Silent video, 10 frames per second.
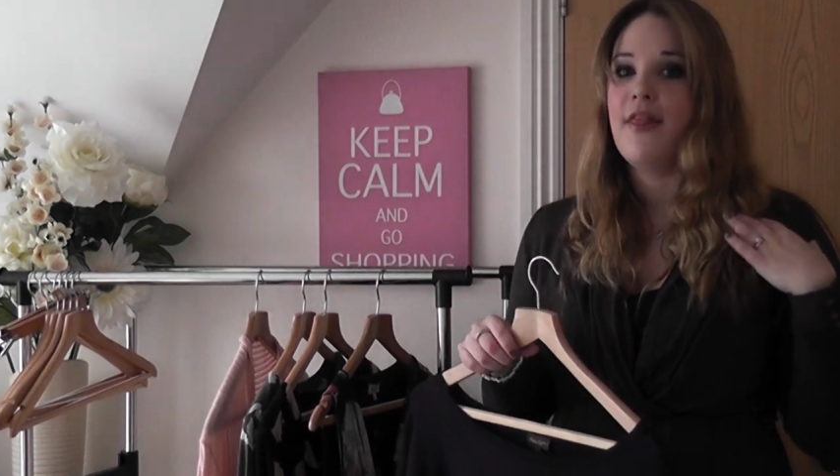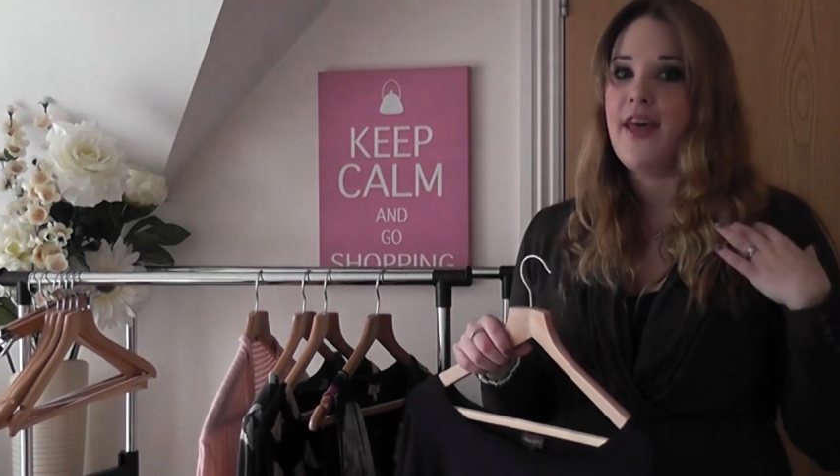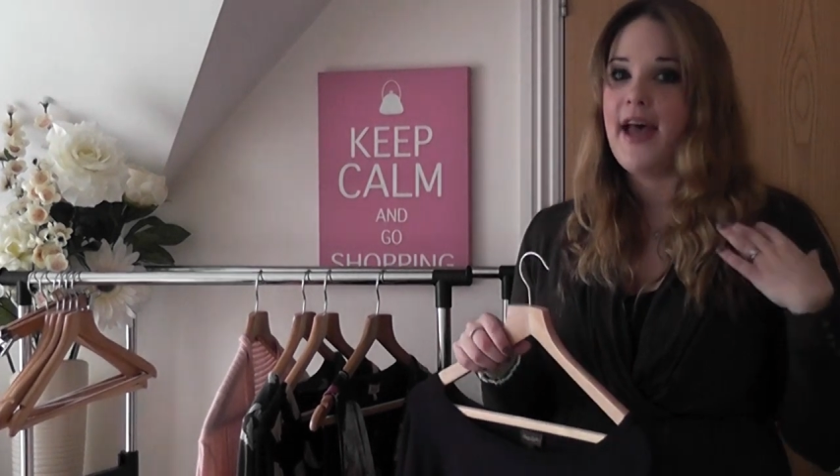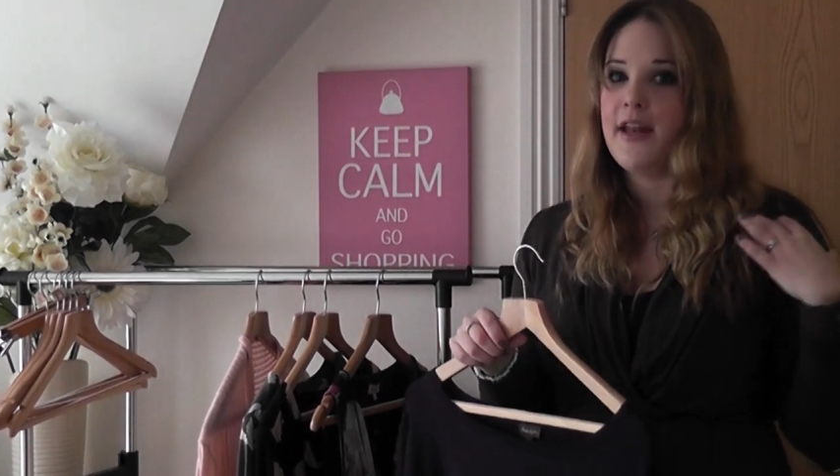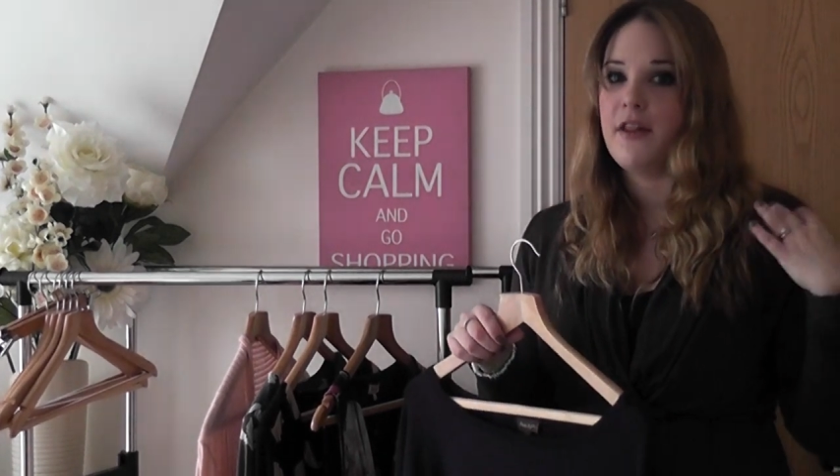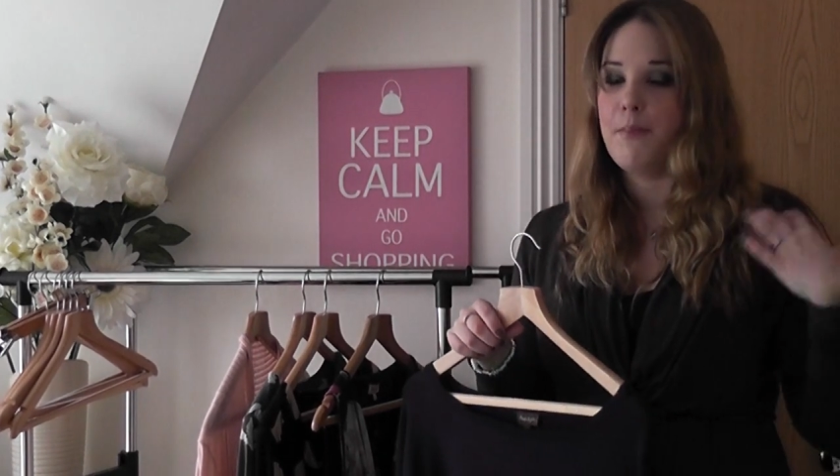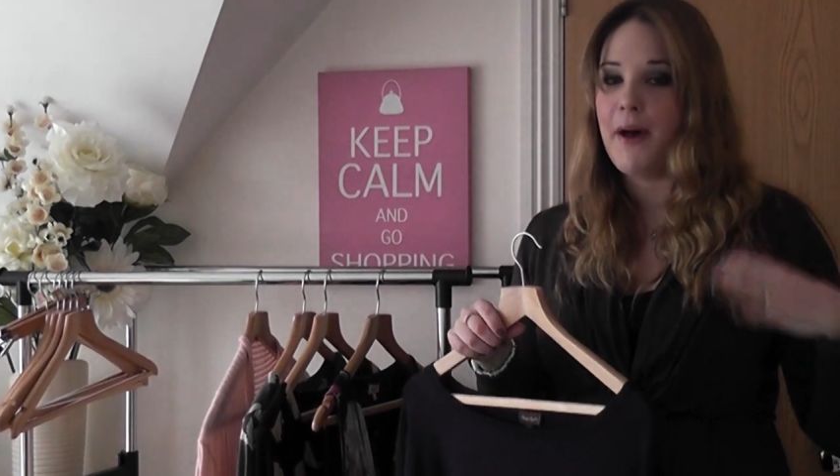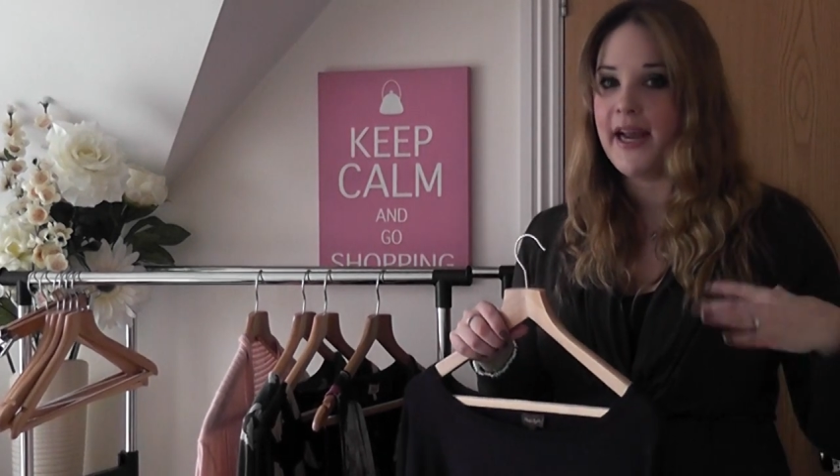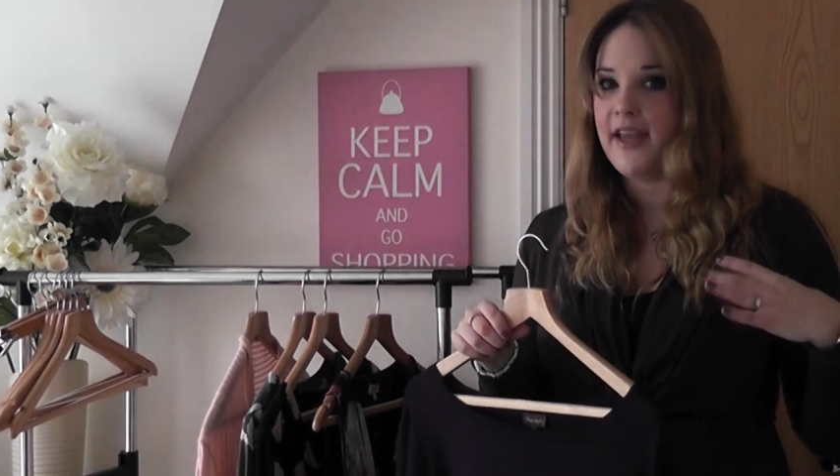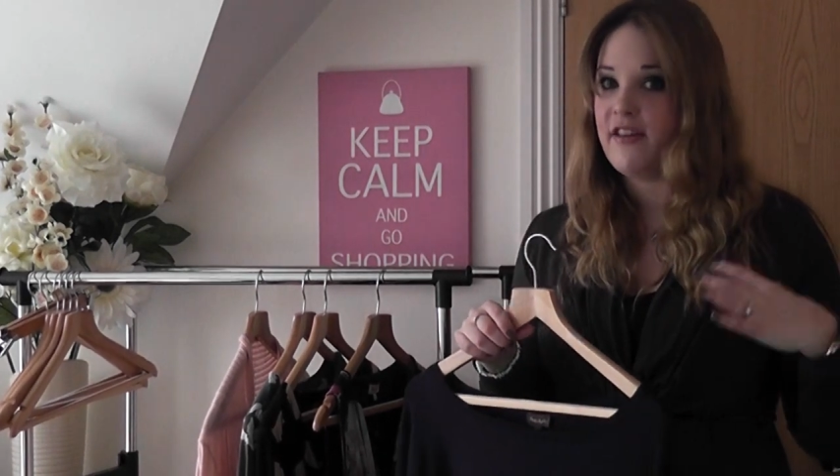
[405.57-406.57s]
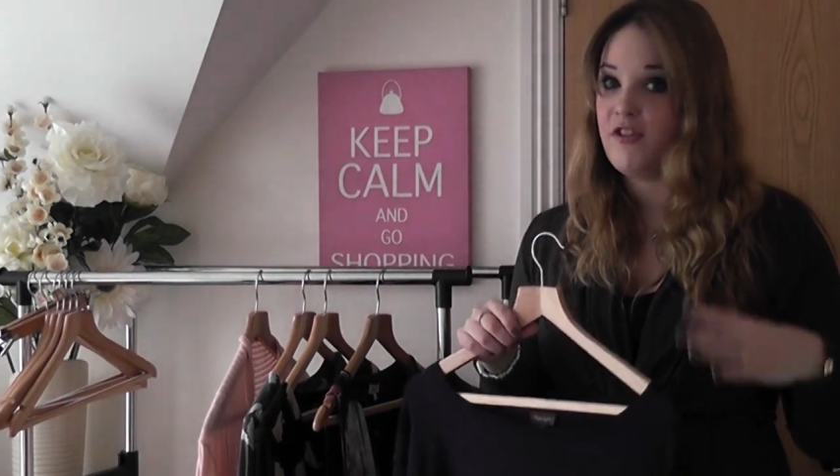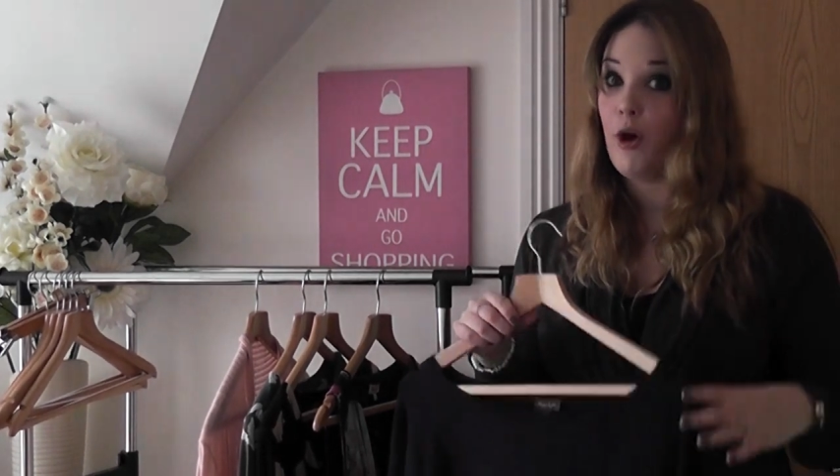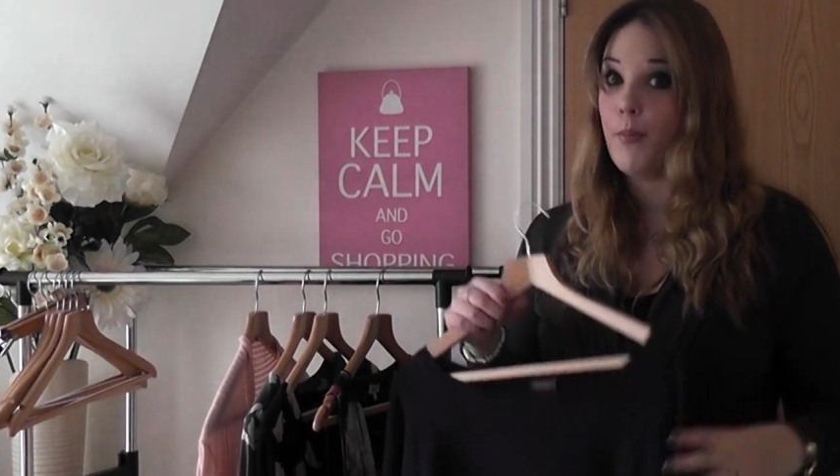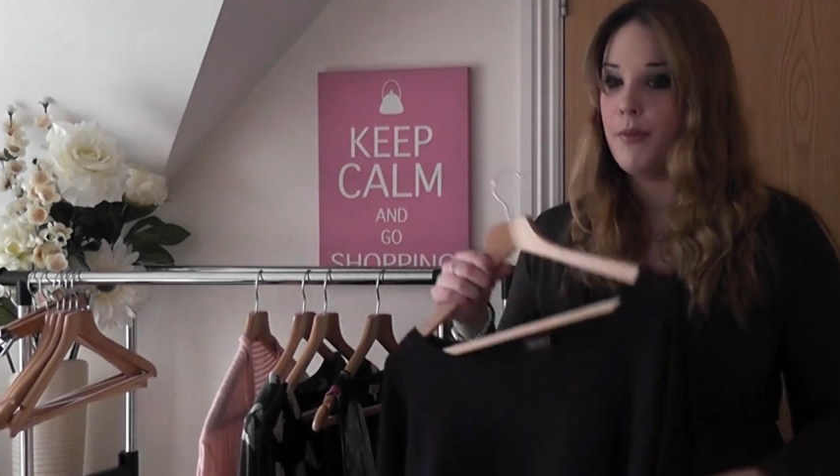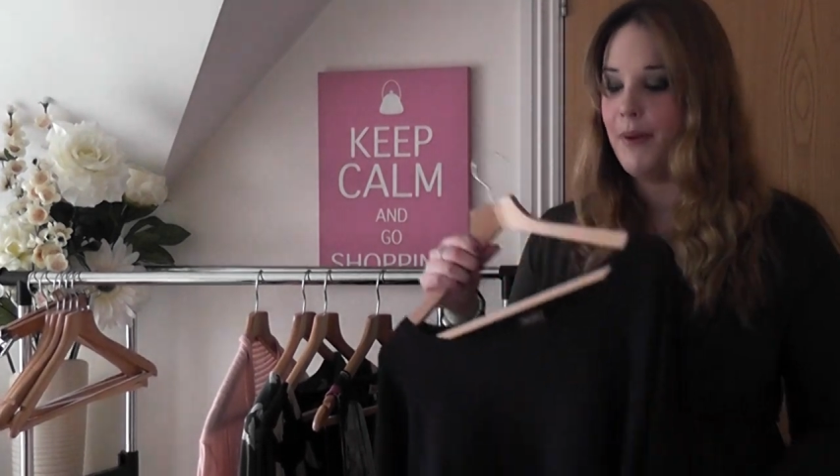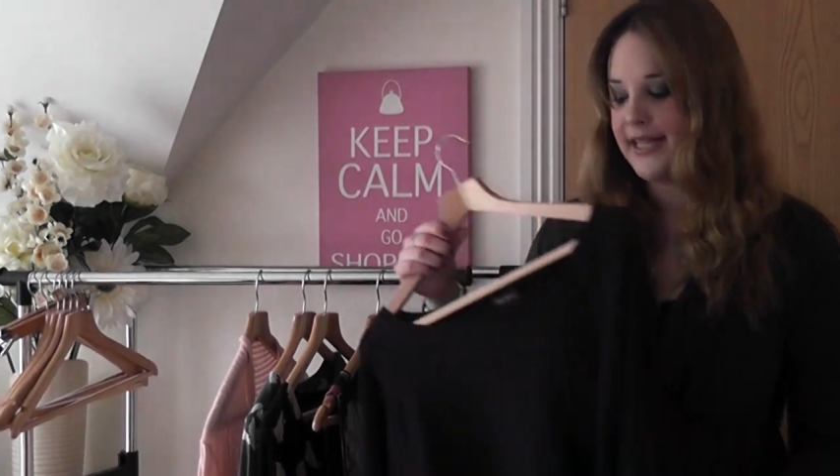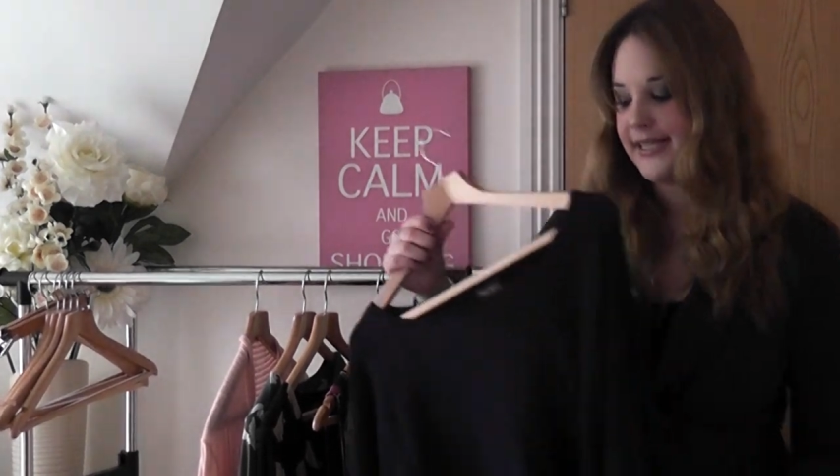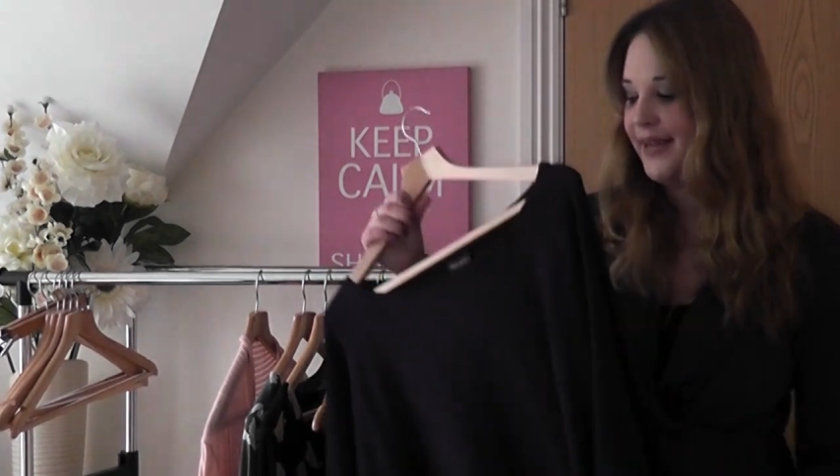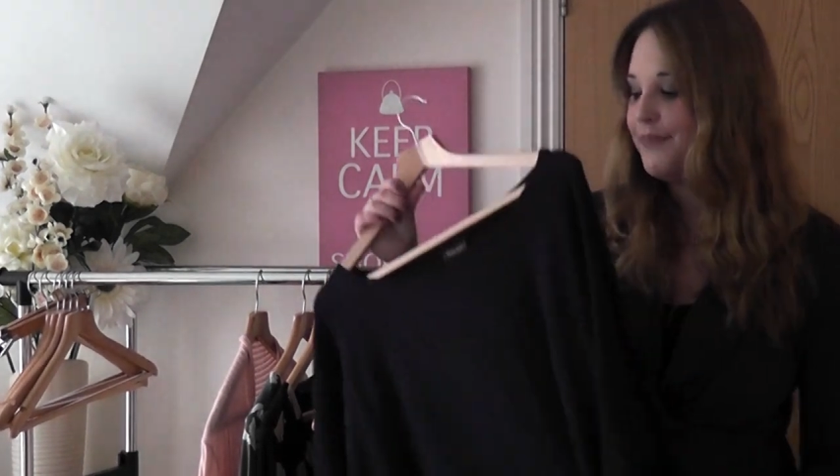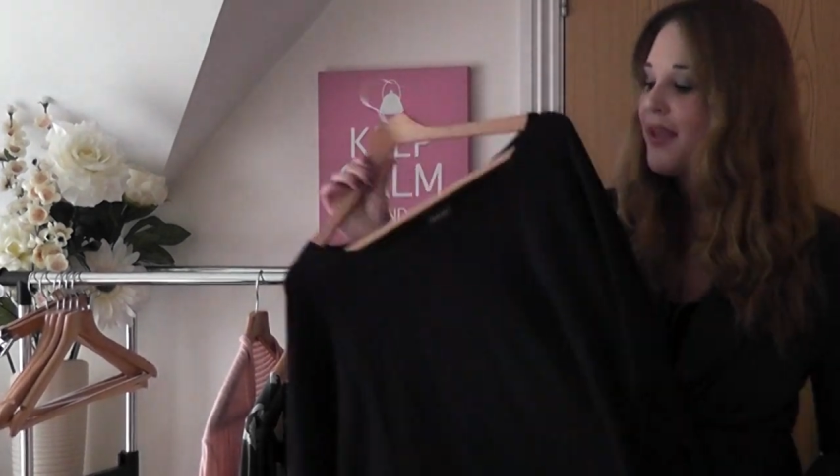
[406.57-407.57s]
then the baggier the top, the
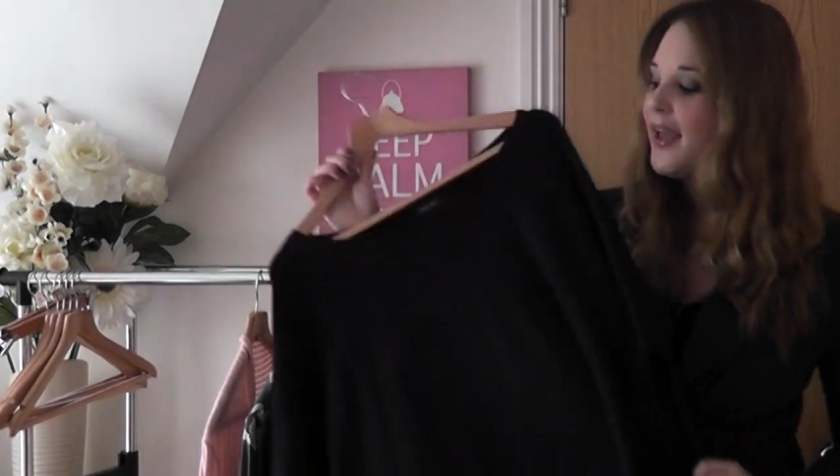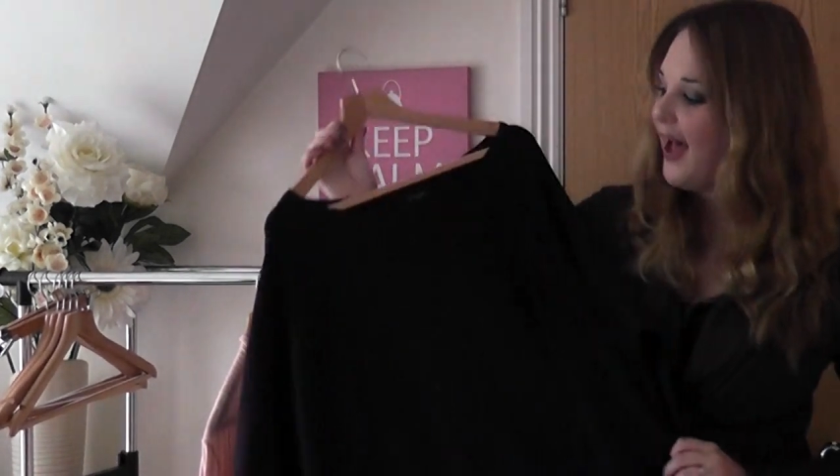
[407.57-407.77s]
better.